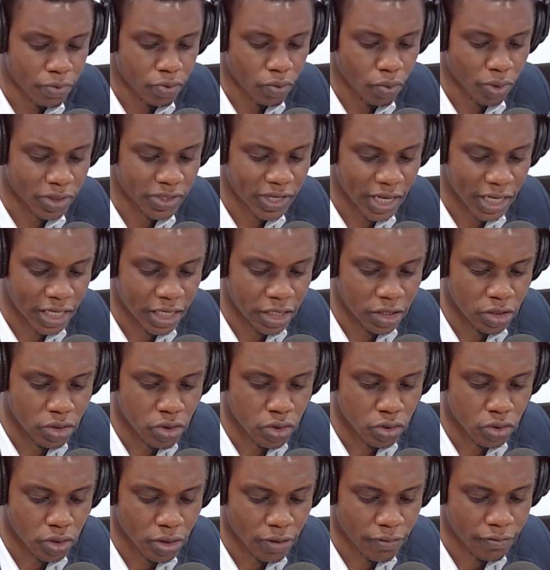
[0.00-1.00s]
So we're taking
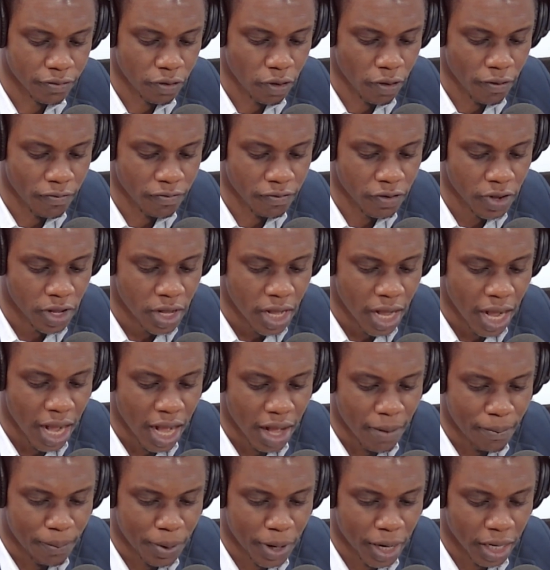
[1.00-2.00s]
you to the floor of
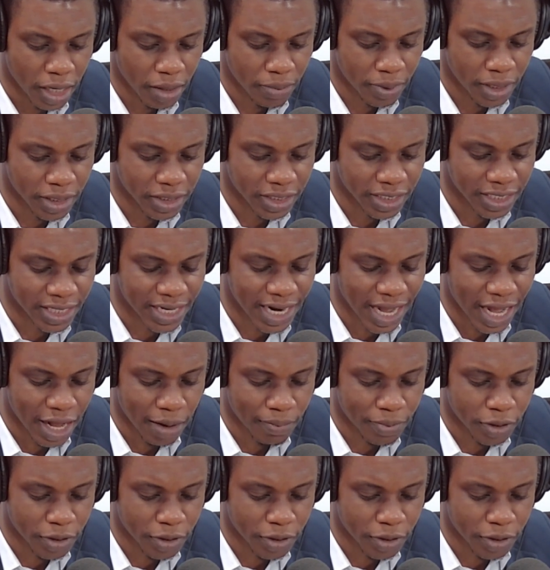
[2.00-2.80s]
Parliament now,